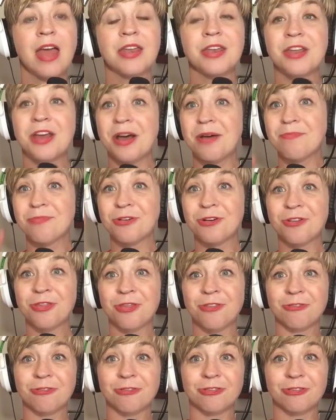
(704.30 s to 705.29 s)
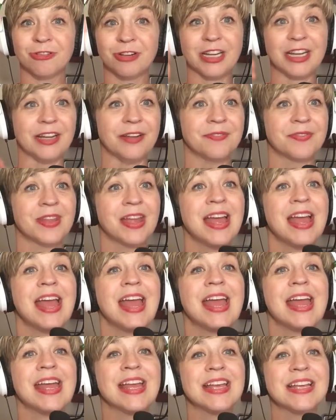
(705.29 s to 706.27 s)
Number 3
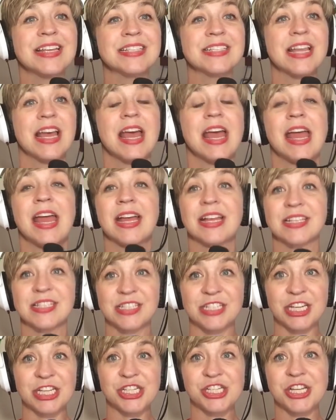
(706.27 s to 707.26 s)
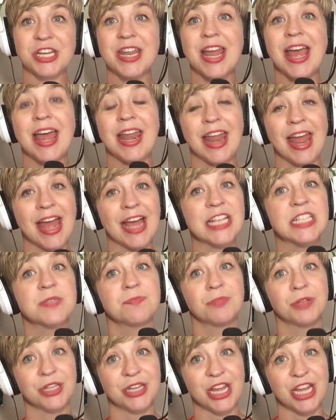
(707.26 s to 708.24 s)
is extension and
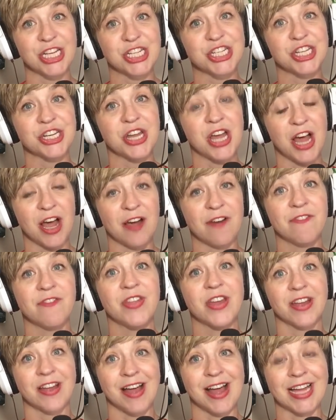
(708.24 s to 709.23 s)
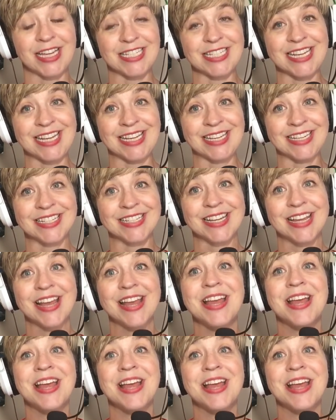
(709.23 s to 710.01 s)
explanation of the content.